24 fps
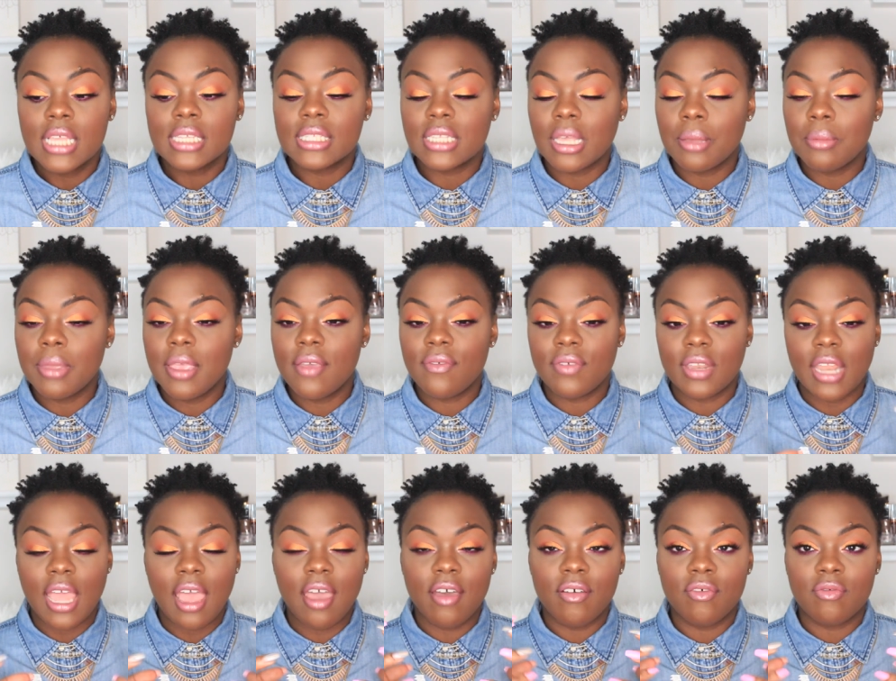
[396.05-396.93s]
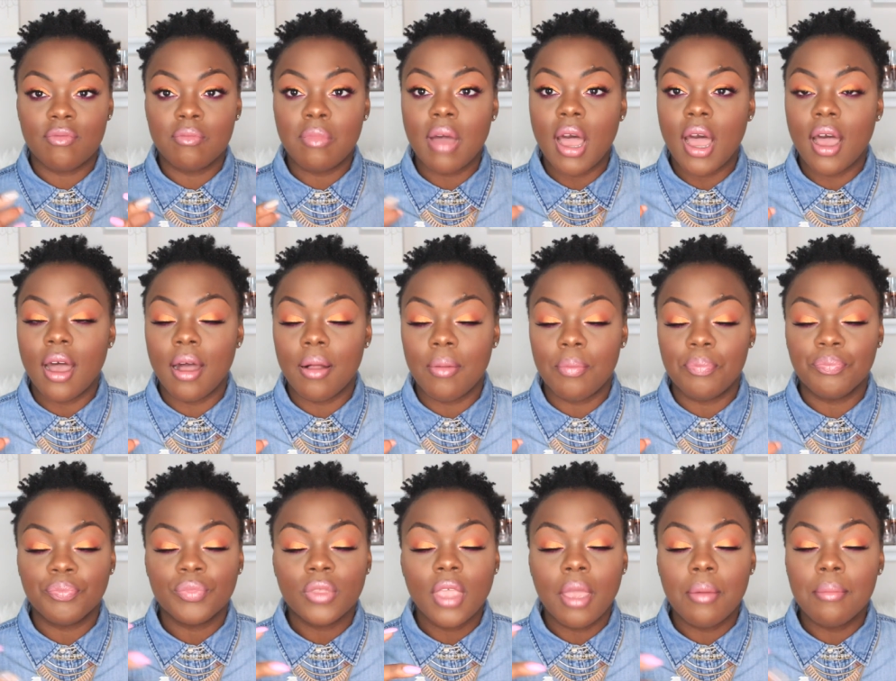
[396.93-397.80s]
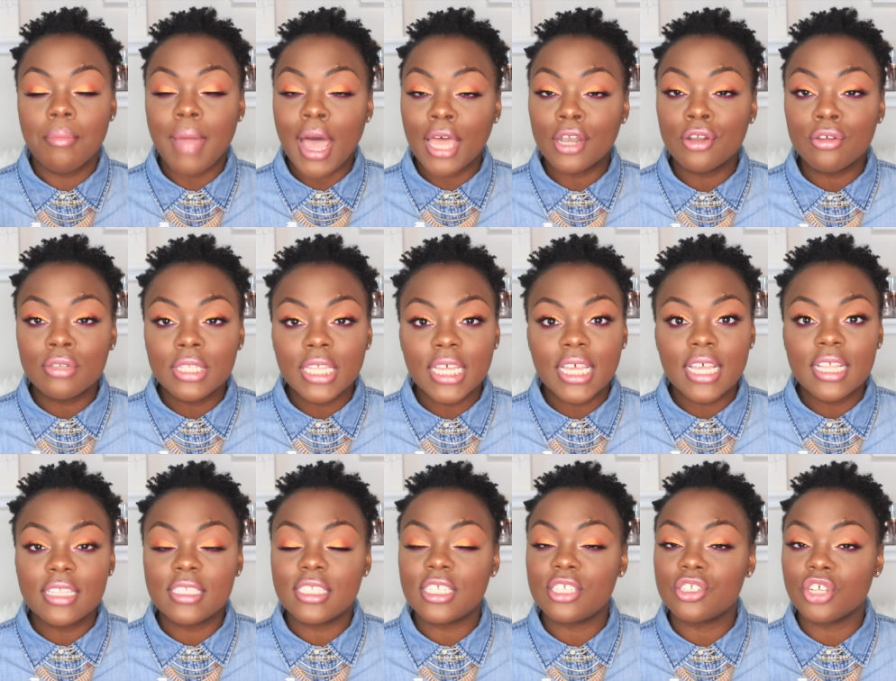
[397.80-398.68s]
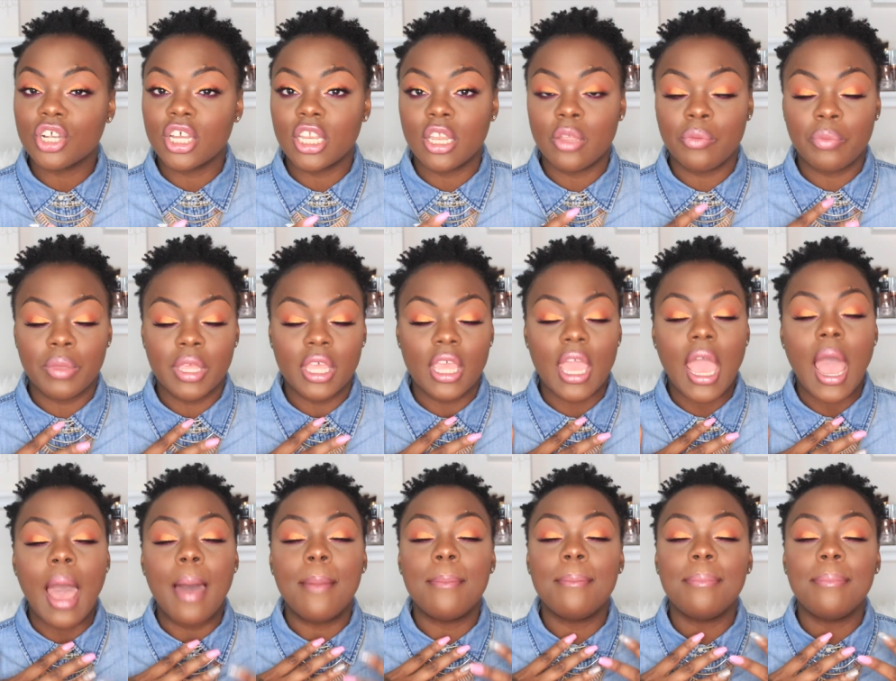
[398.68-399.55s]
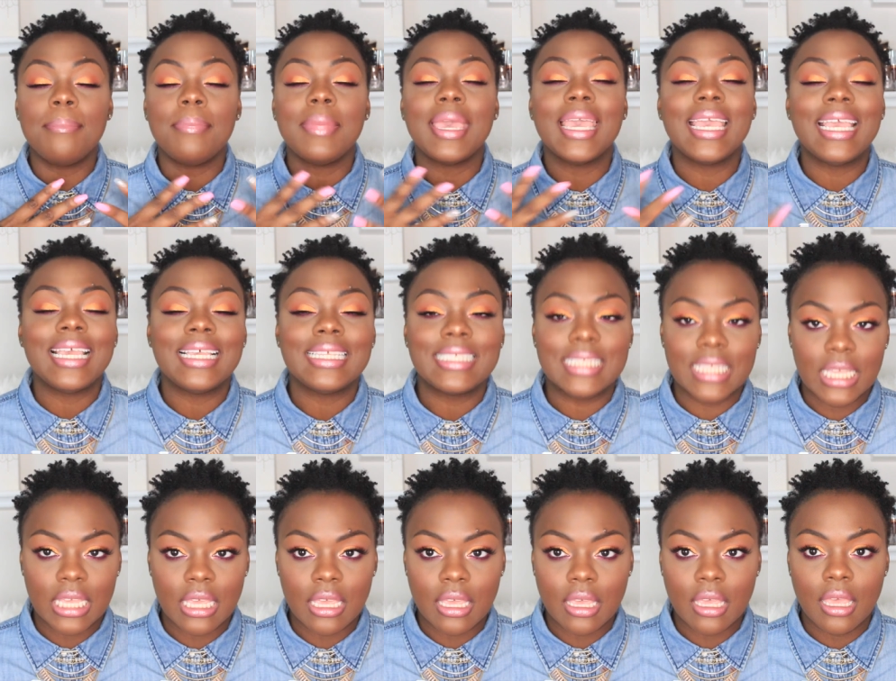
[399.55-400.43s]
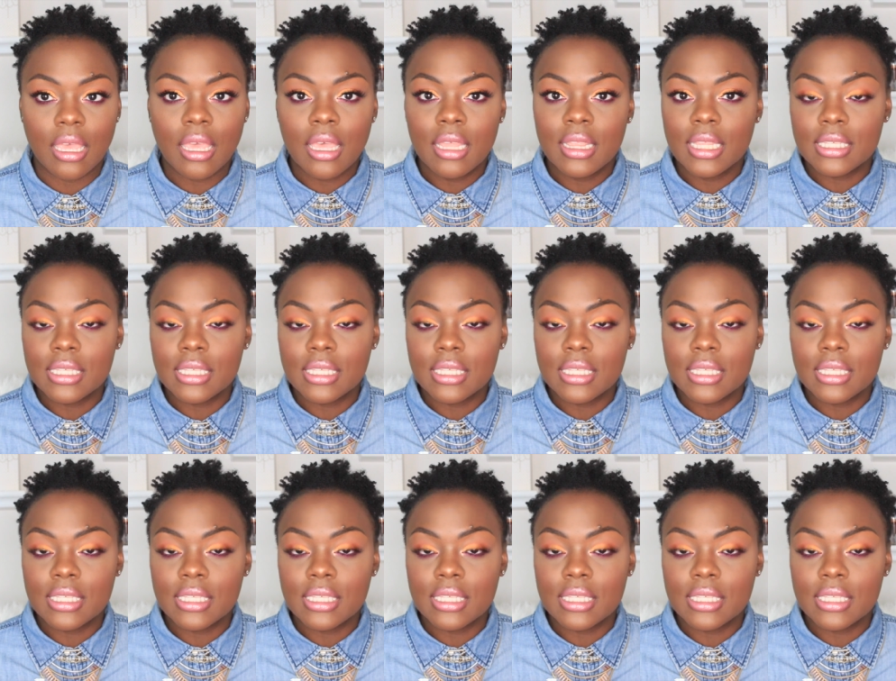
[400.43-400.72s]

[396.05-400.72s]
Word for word: Some even have mono lids. These are going to be amazing.